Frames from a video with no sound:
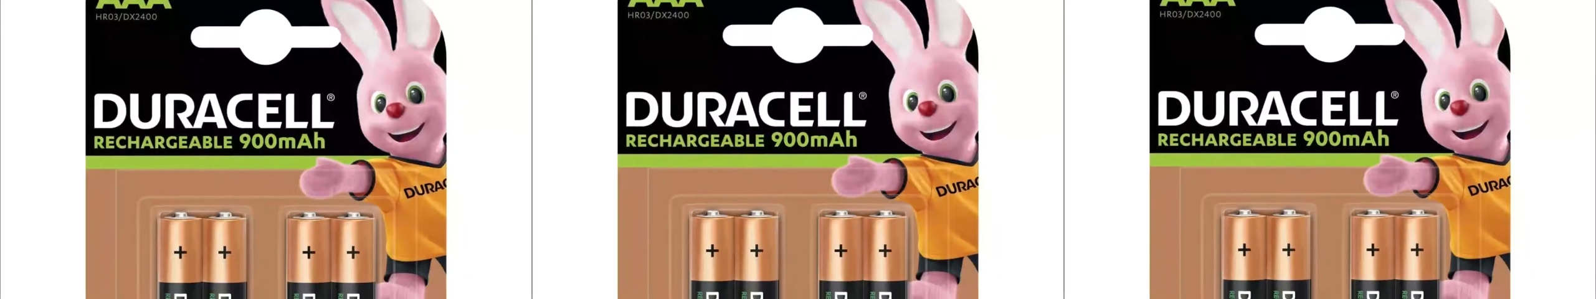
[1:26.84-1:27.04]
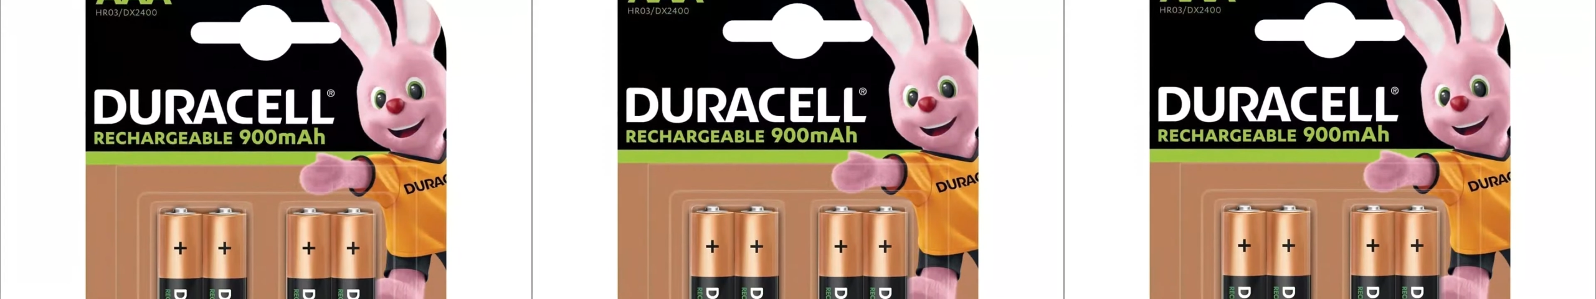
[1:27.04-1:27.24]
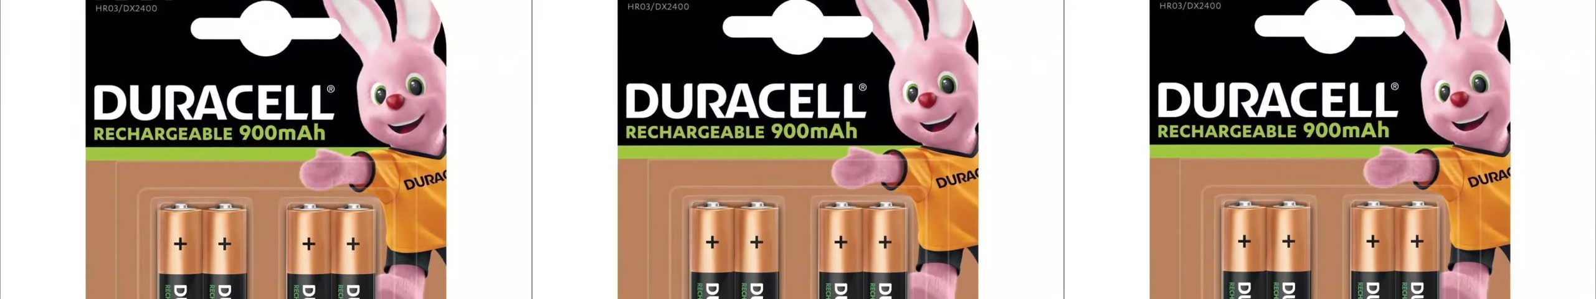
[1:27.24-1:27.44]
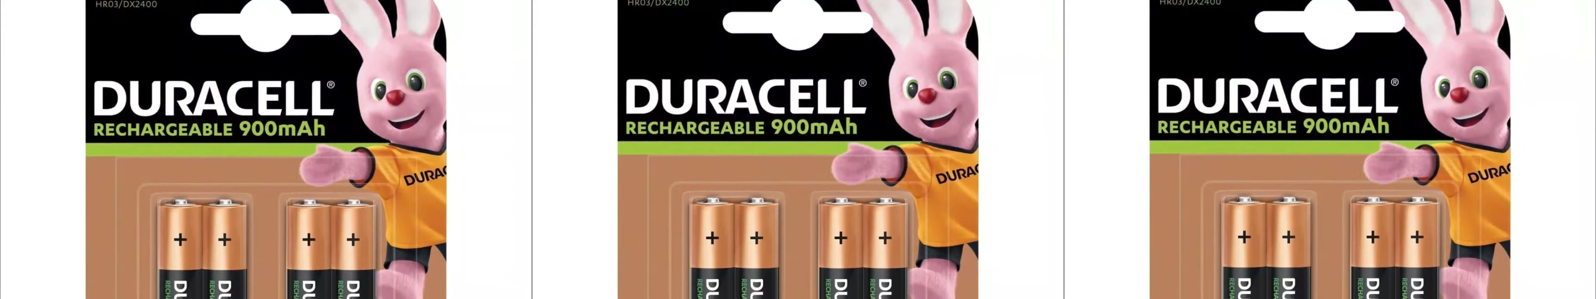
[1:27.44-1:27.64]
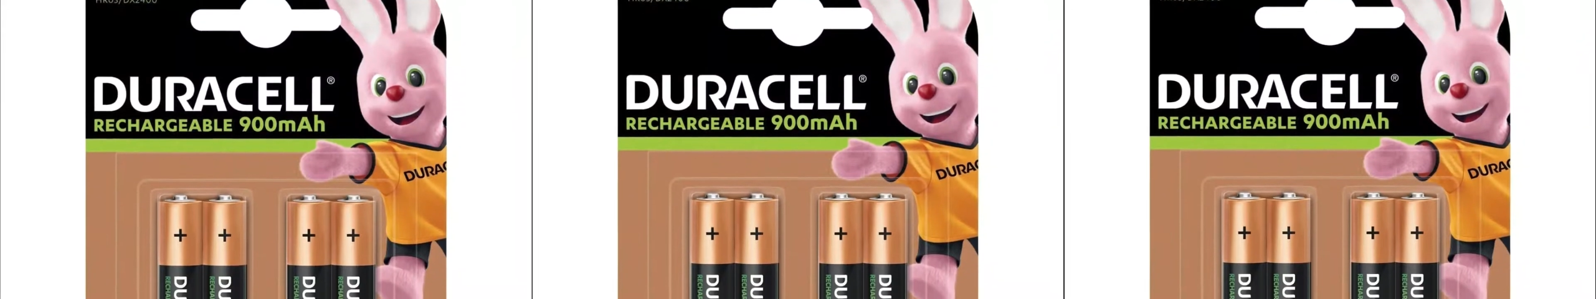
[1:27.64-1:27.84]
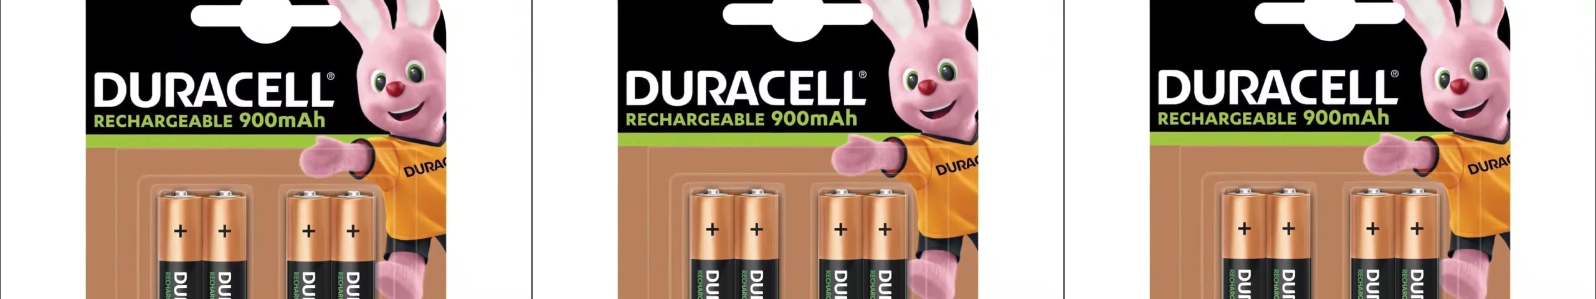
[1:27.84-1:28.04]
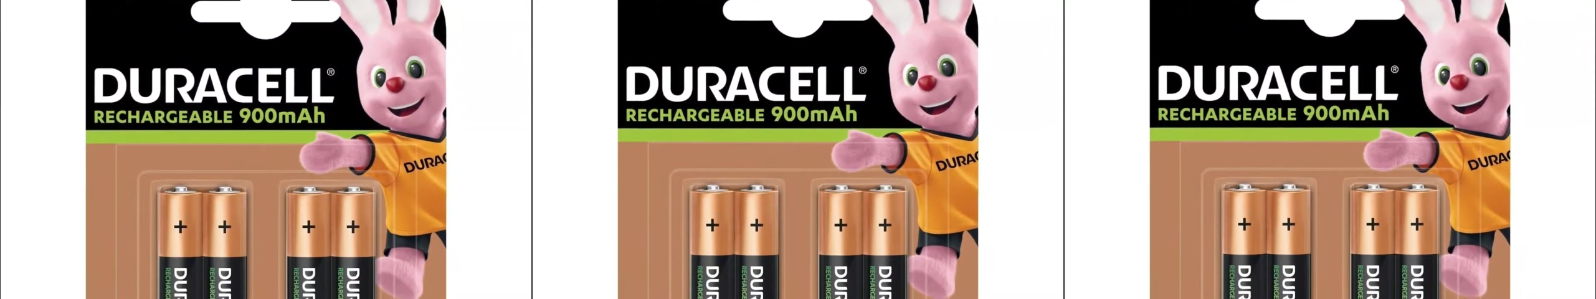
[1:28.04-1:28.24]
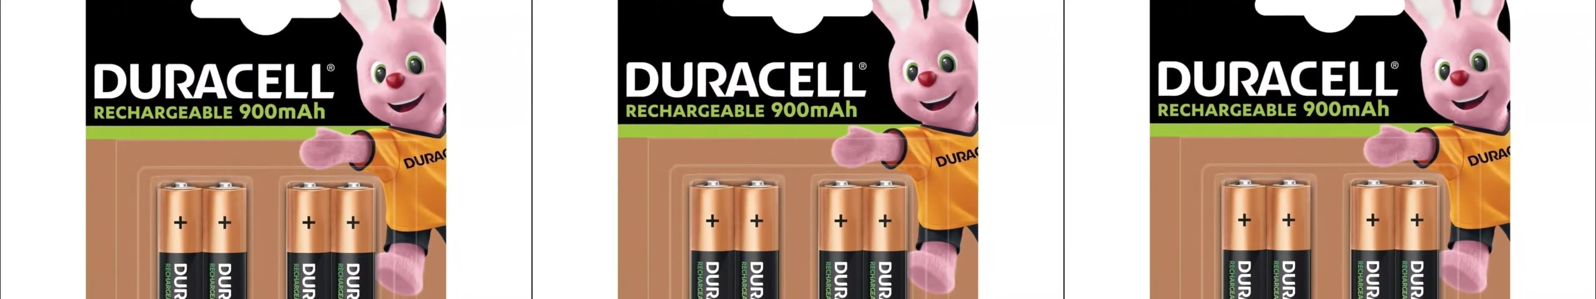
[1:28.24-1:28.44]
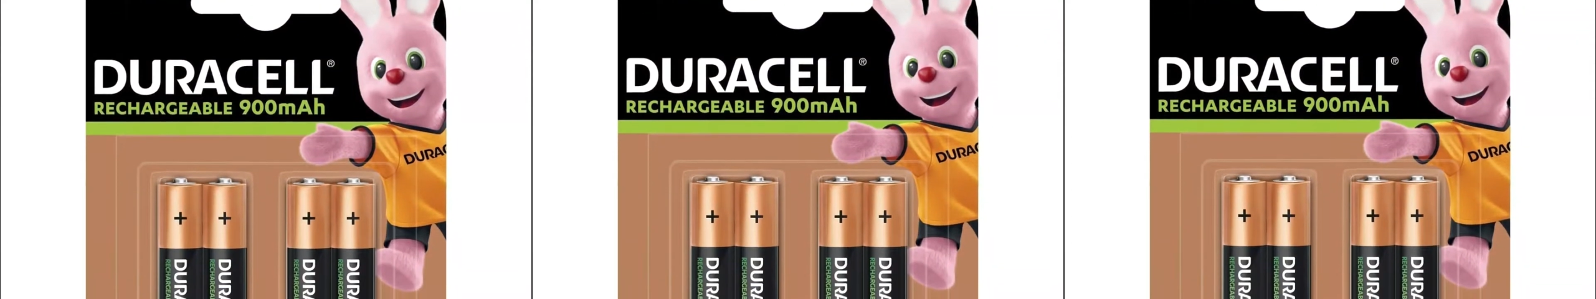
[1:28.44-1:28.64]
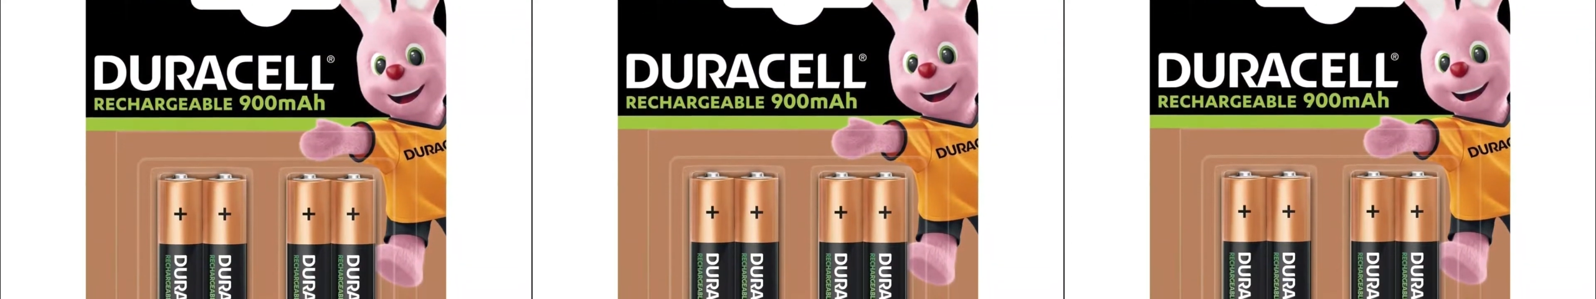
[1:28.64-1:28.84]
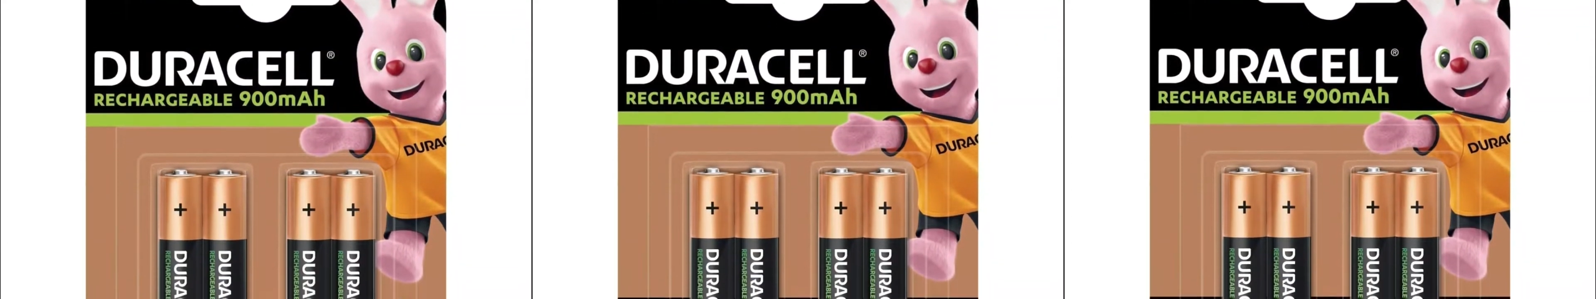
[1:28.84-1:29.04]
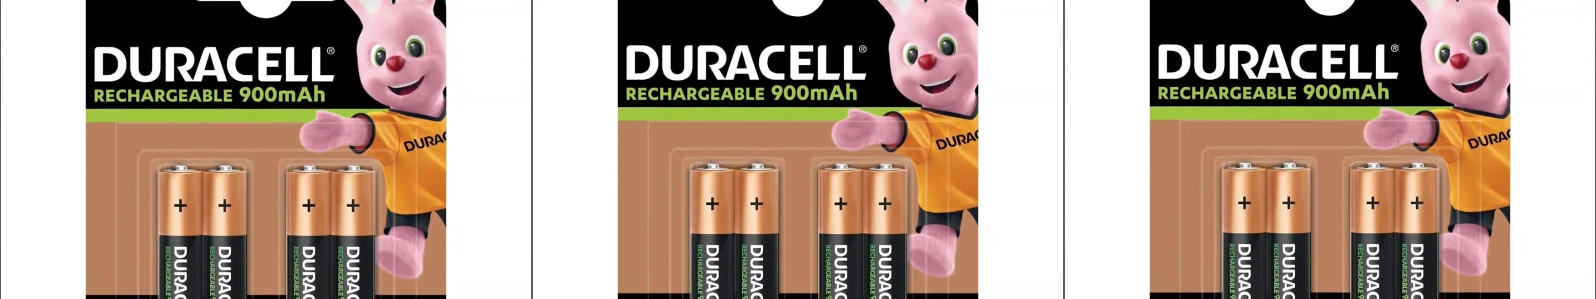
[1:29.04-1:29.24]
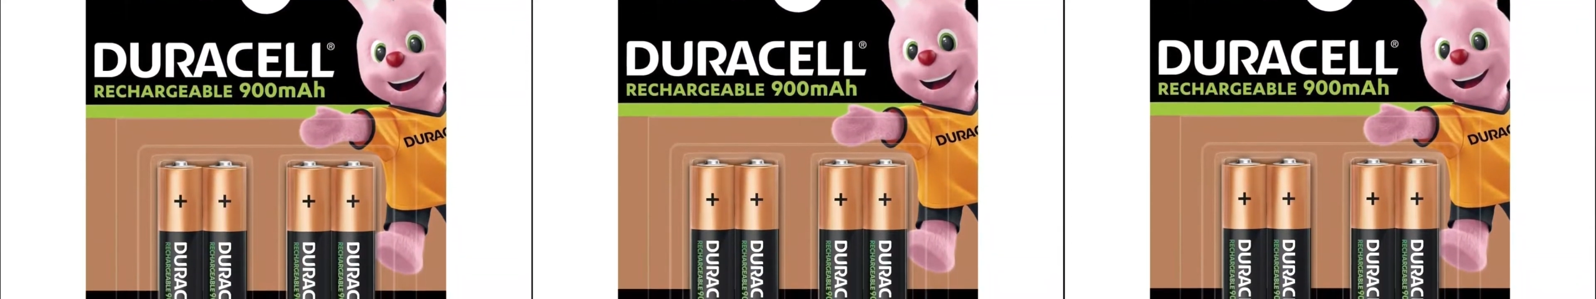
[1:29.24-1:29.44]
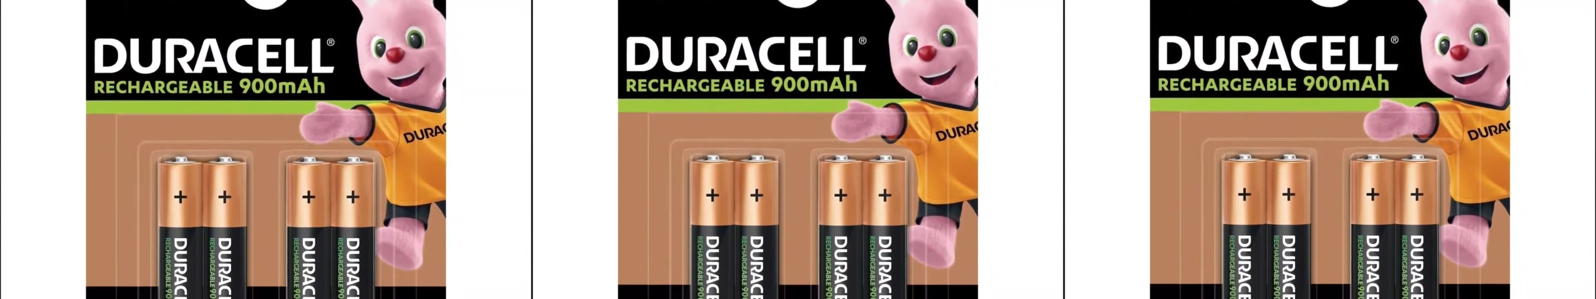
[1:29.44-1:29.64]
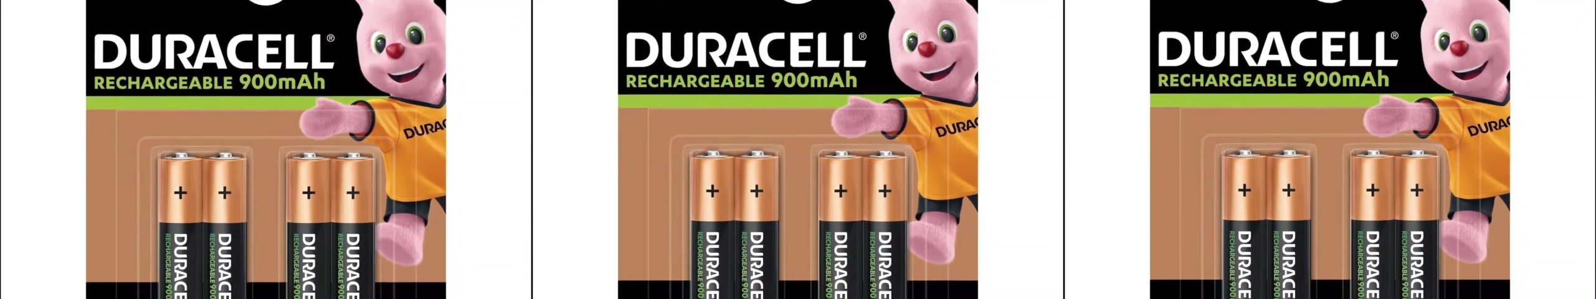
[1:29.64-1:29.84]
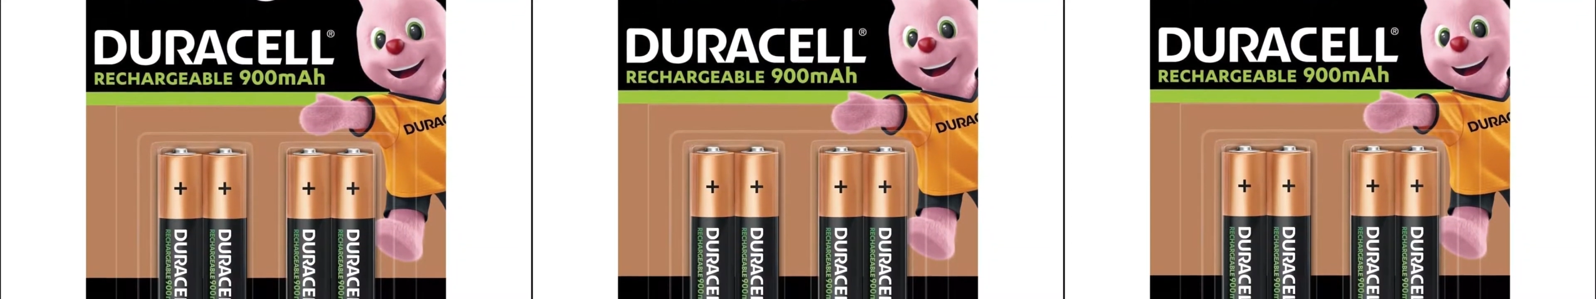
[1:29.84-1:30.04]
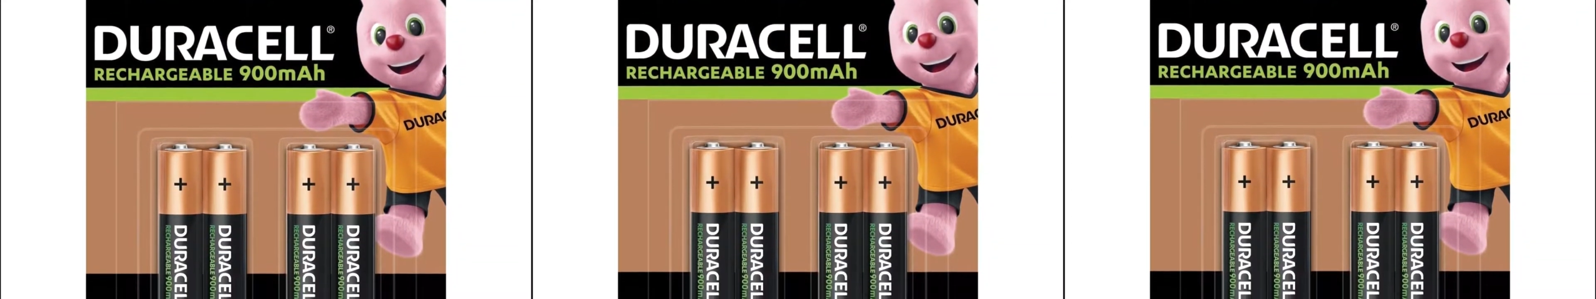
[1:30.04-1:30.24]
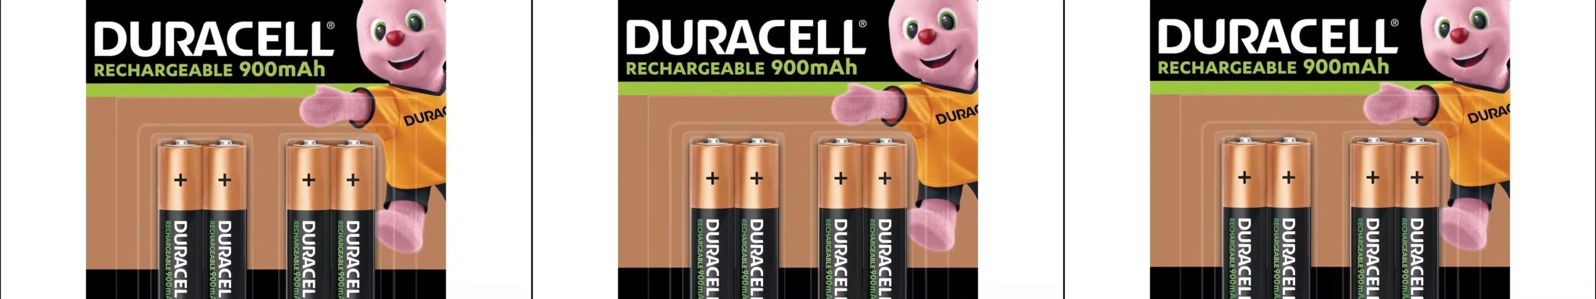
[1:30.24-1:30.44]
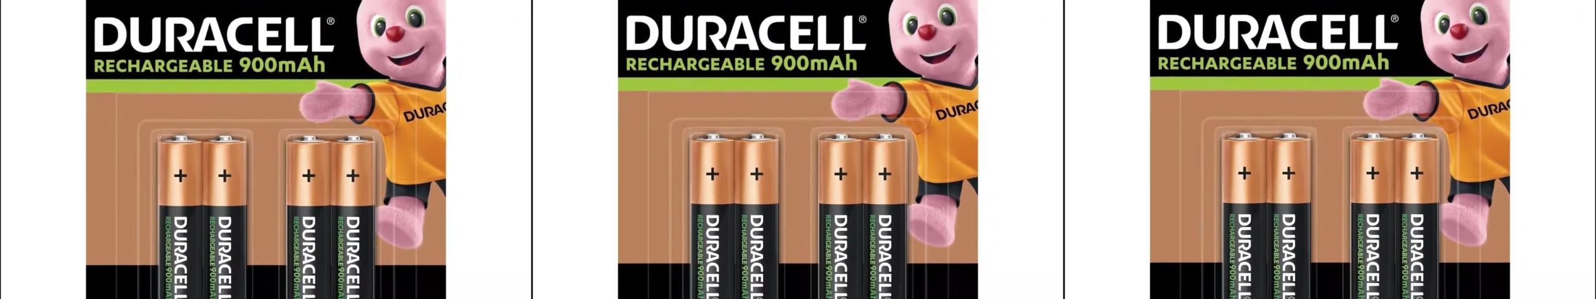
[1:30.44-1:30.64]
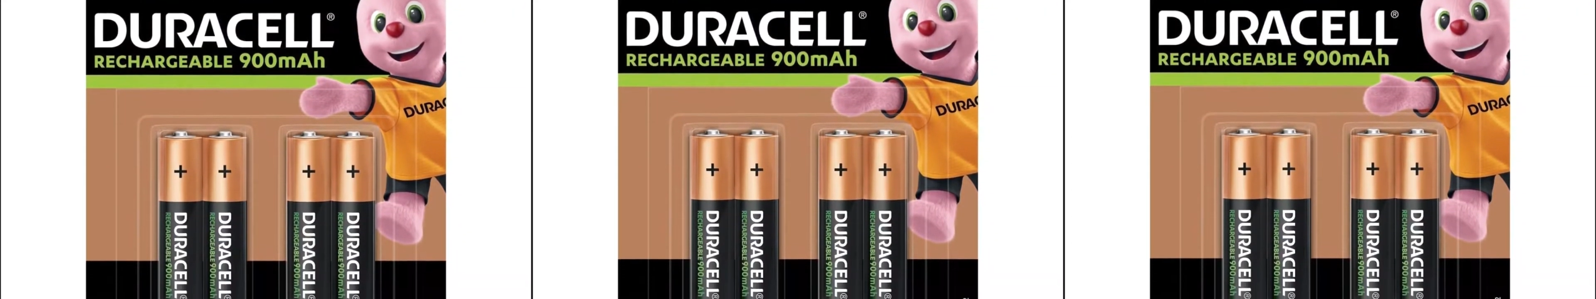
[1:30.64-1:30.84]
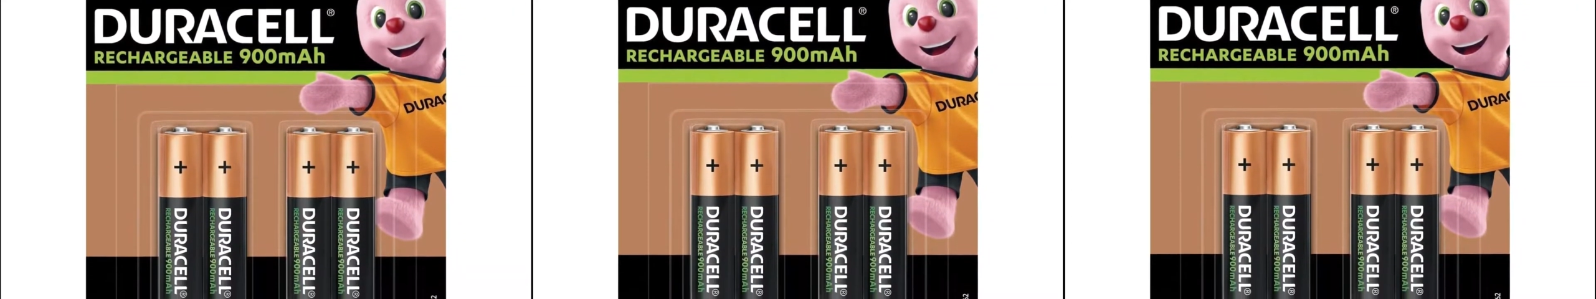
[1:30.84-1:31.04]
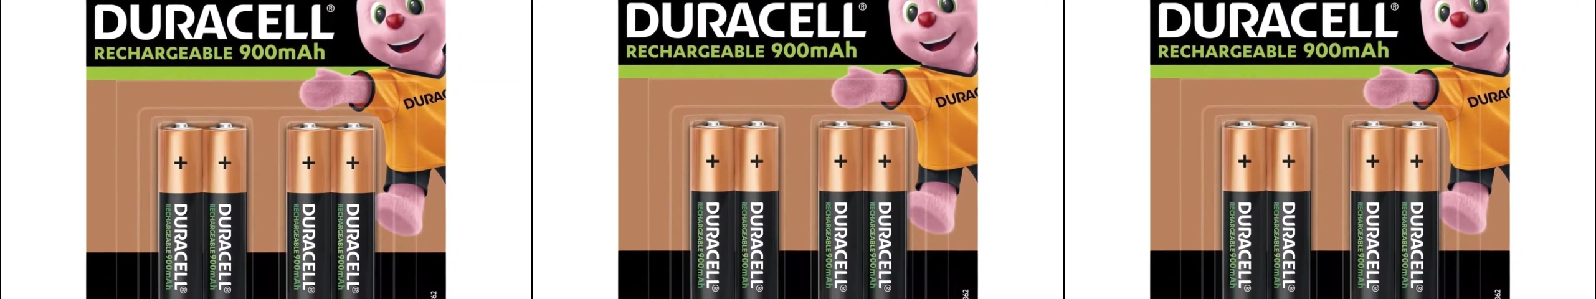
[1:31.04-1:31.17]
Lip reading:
(no speaker visible)